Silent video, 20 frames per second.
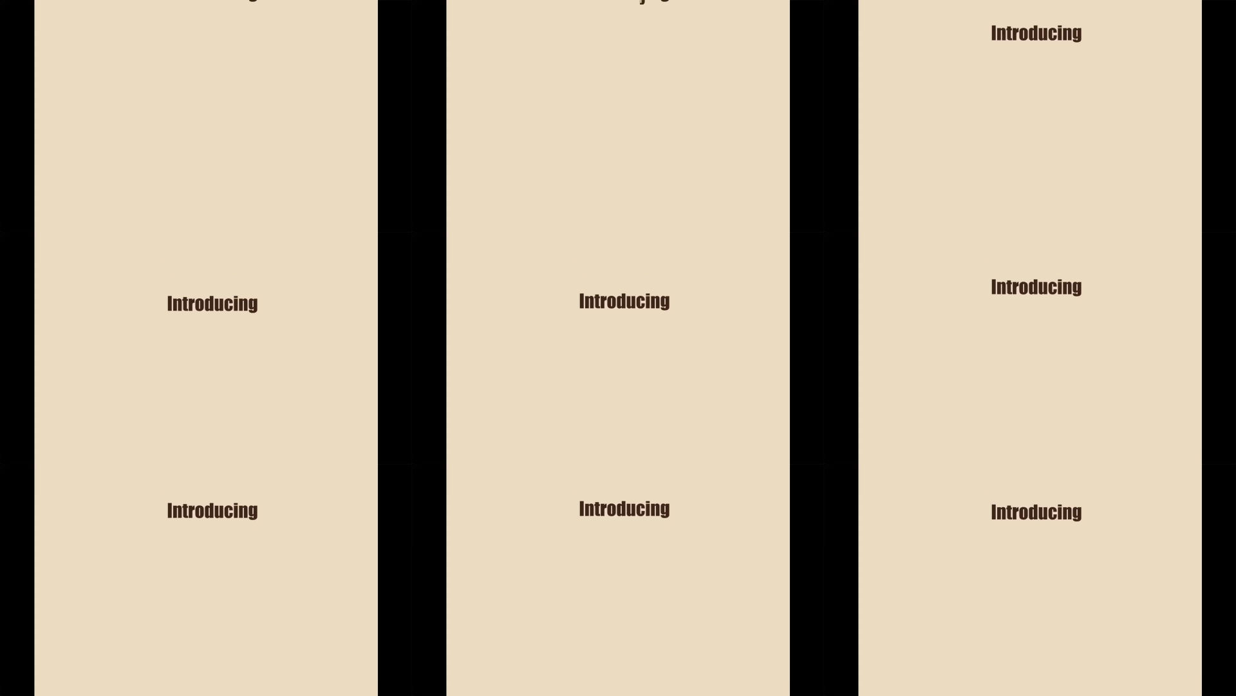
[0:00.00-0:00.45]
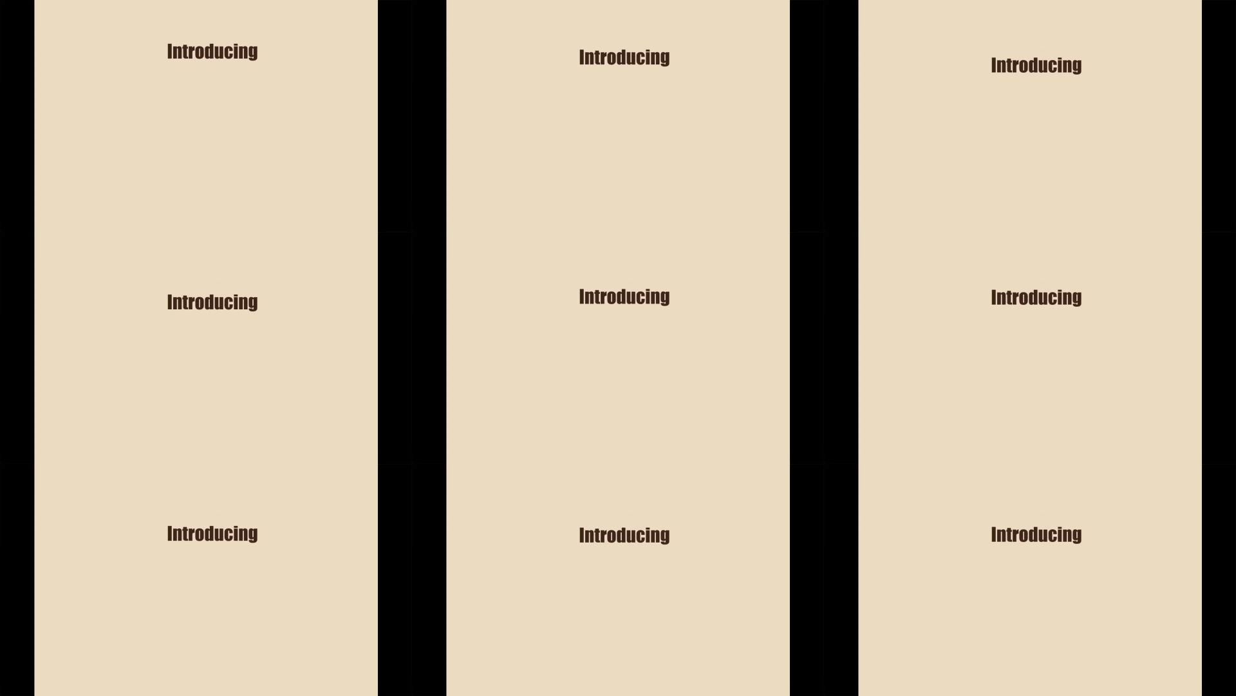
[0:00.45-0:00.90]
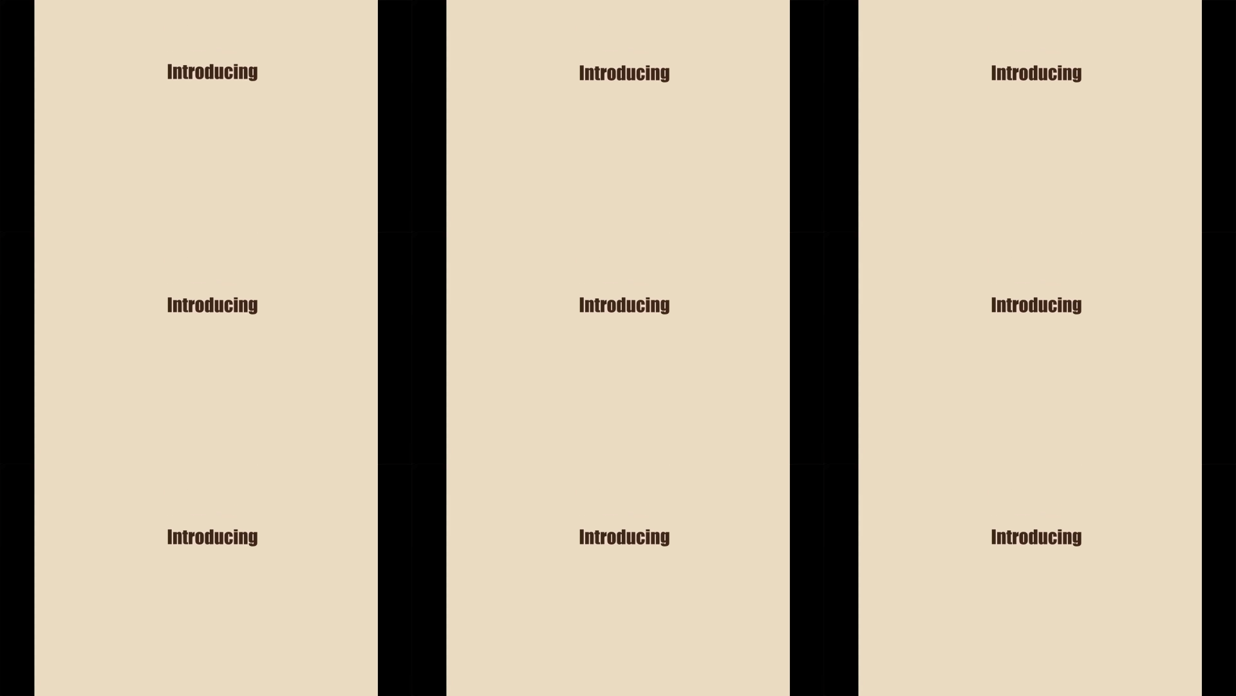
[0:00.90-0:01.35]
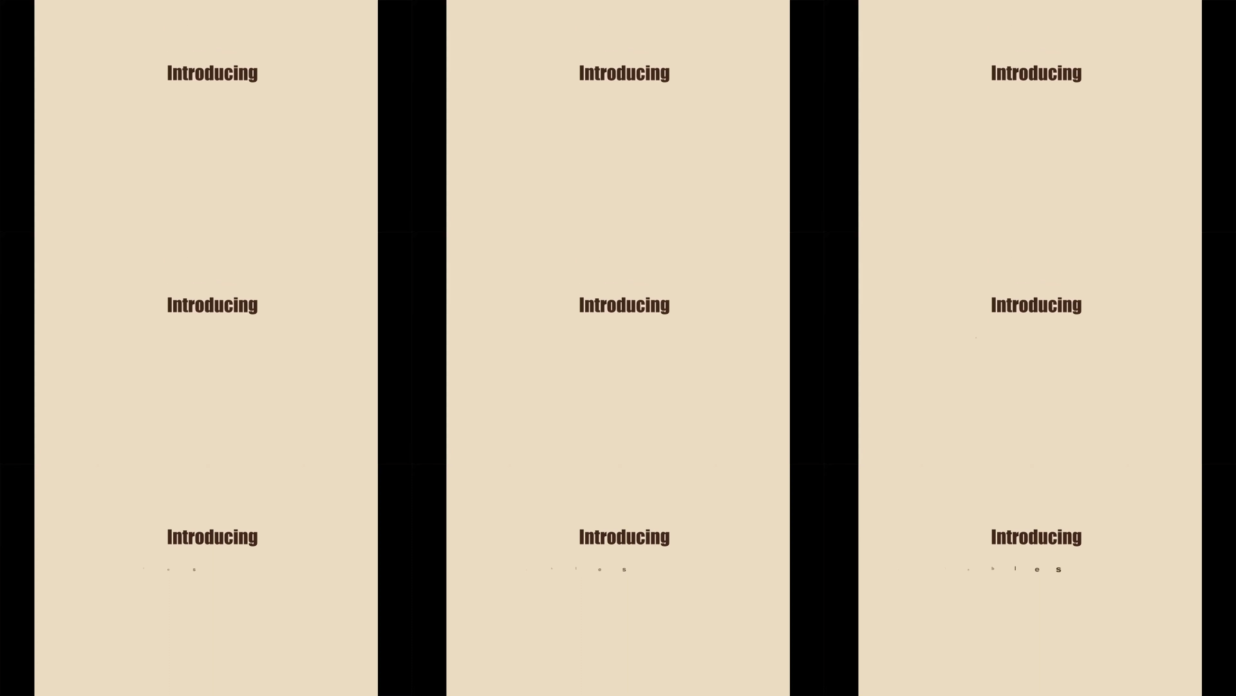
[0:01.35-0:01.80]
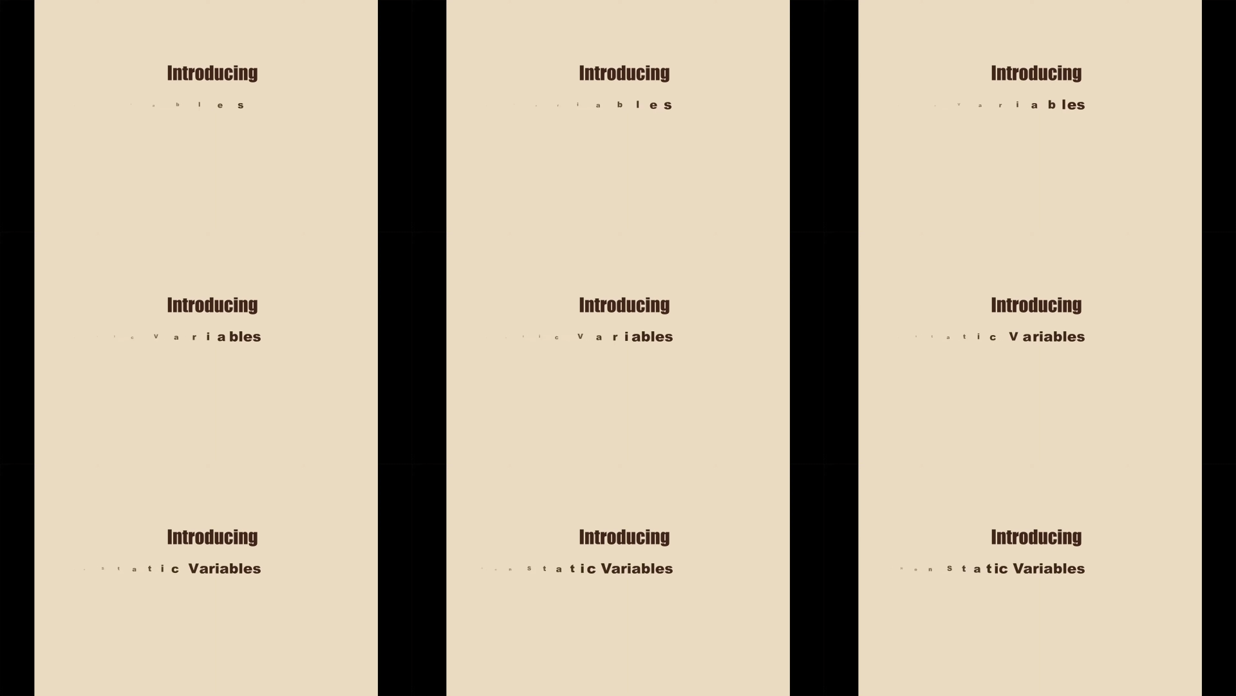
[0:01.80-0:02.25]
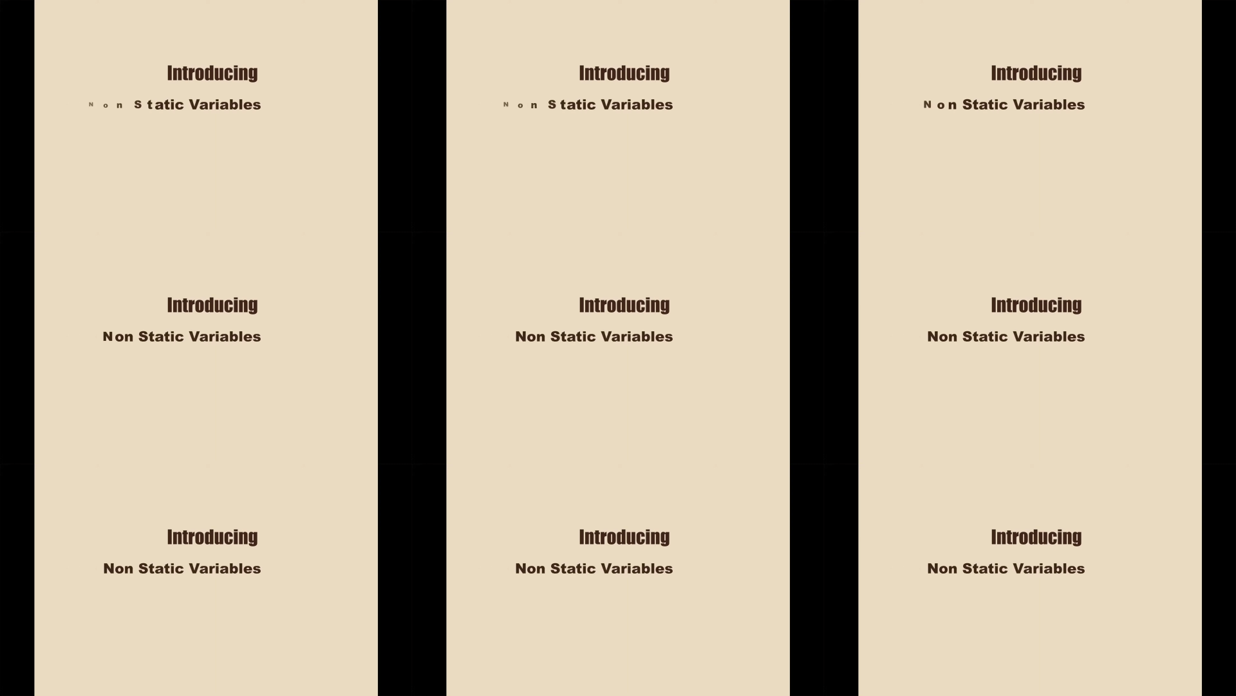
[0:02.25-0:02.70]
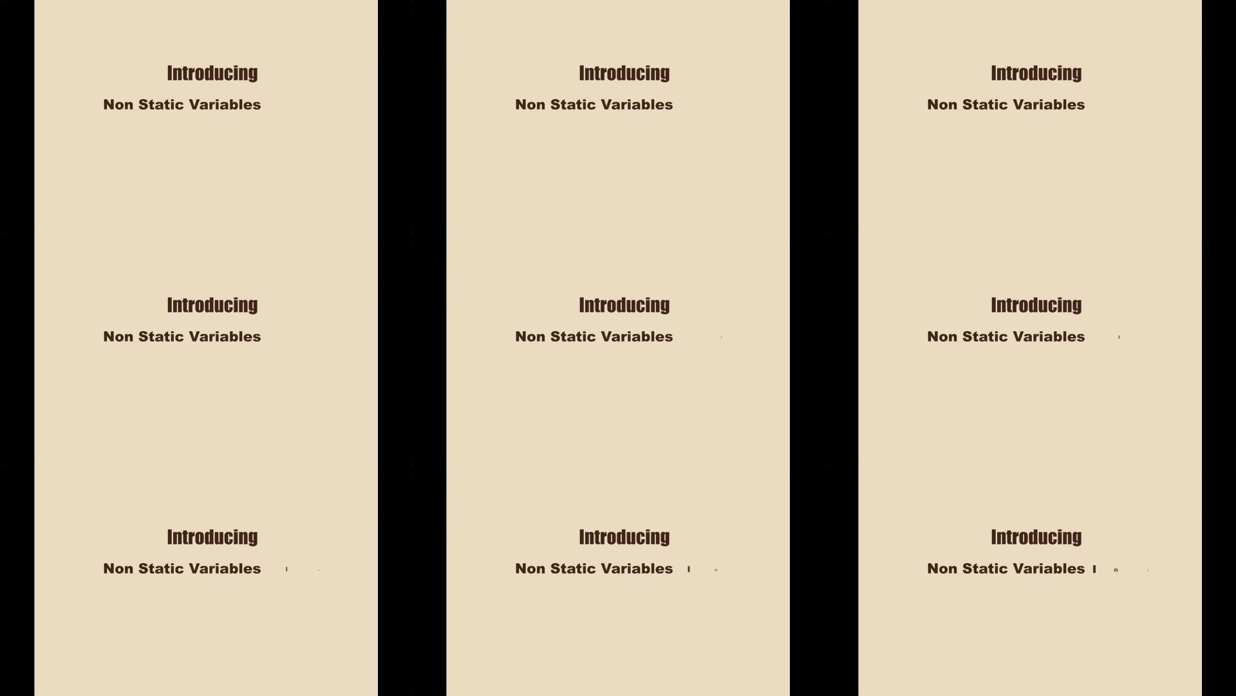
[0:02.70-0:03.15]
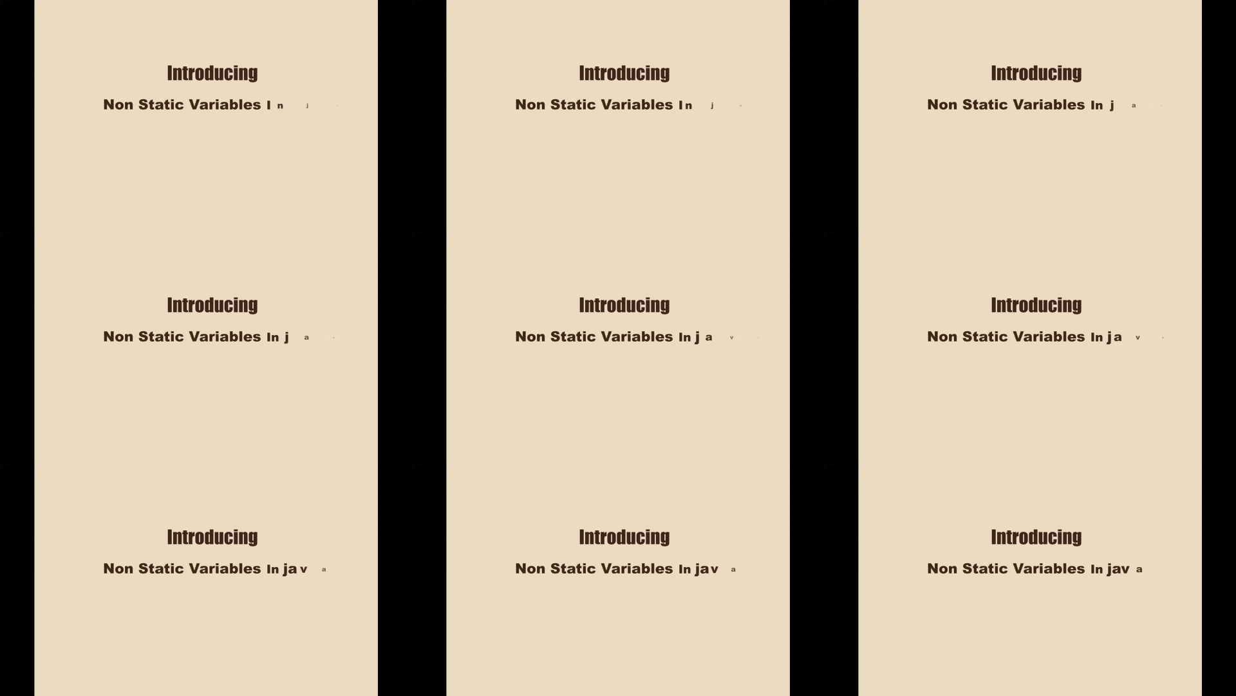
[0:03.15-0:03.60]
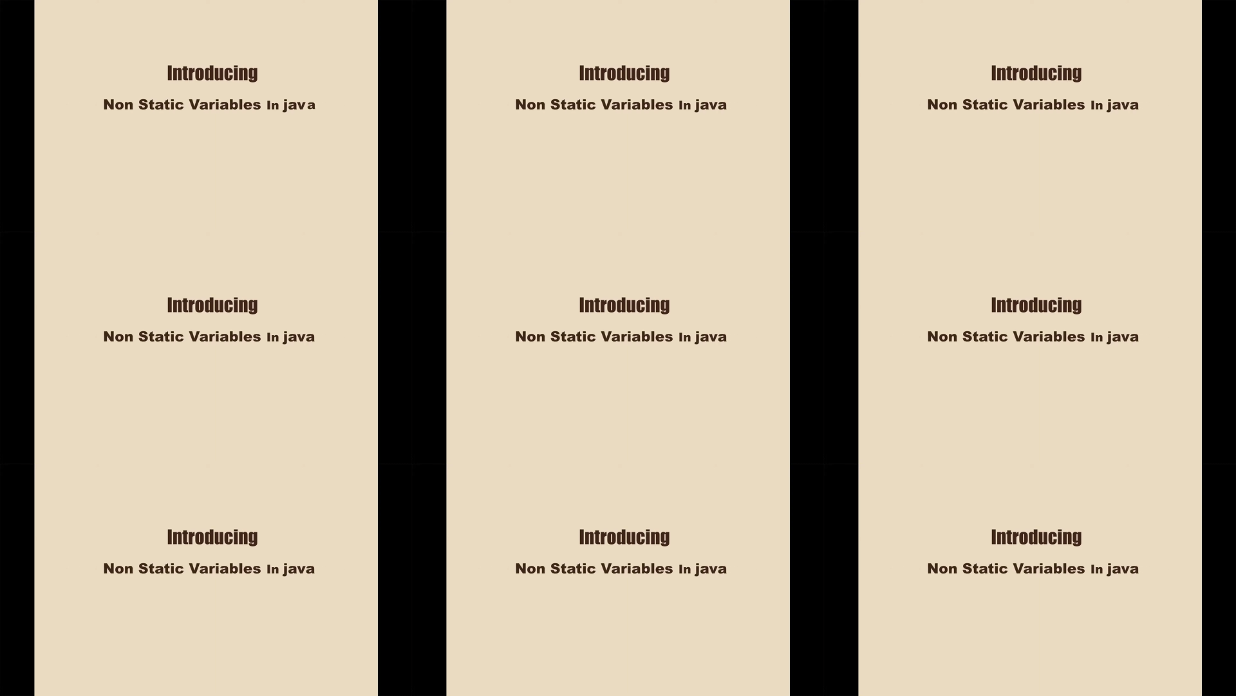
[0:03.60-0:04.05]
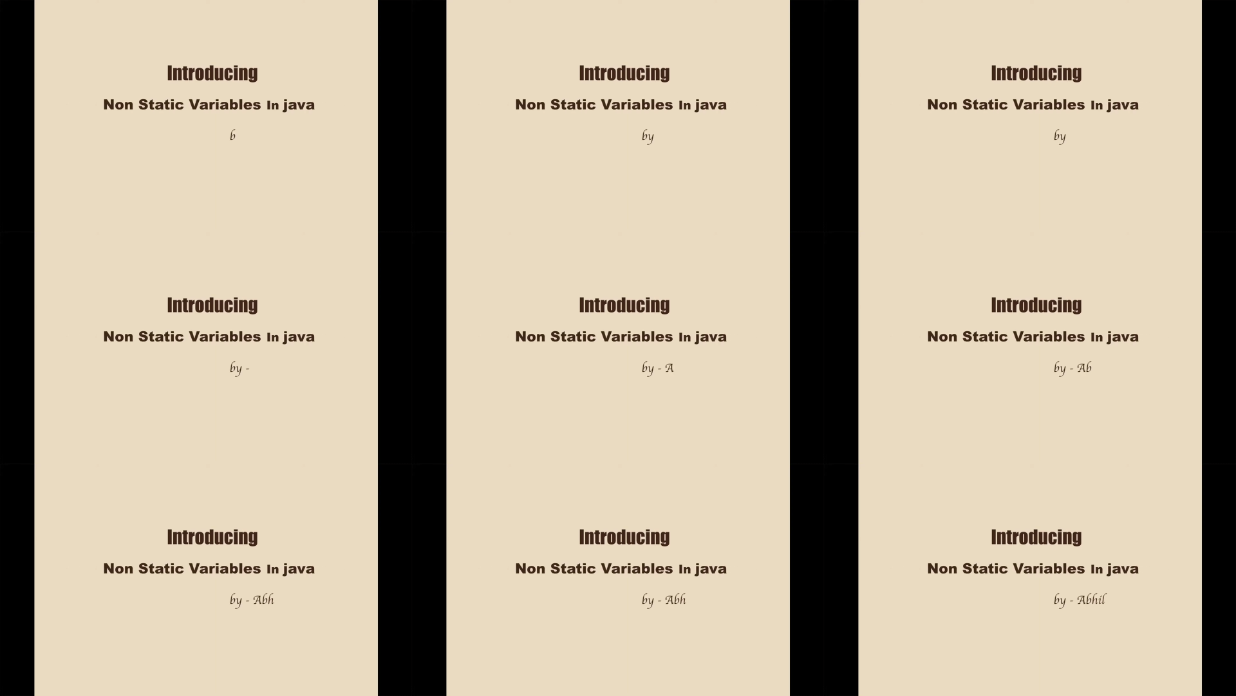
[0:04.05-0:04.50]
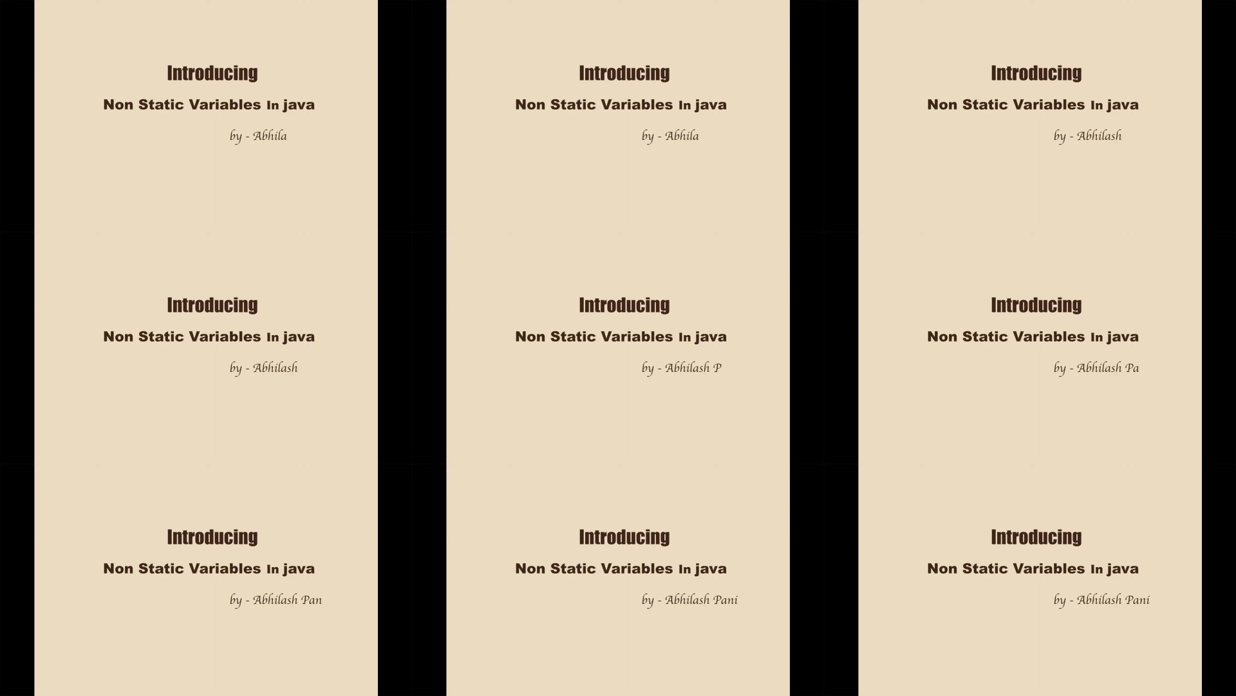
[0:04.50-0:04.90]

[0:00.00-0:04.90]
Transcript: [unreadable: no face in view]